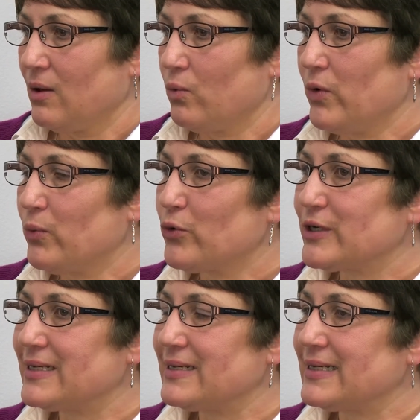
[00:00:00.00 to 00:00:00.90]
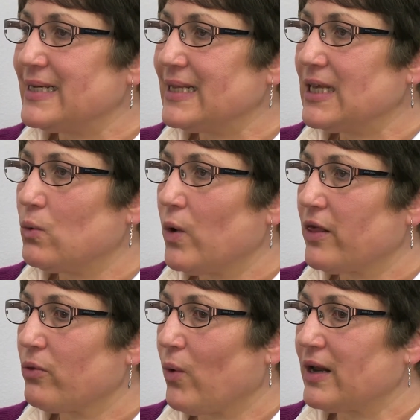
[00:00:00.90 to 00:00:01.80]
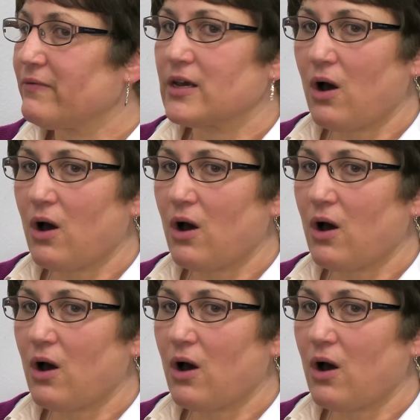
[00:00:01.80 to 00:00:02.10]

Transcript: We're dealing with one of the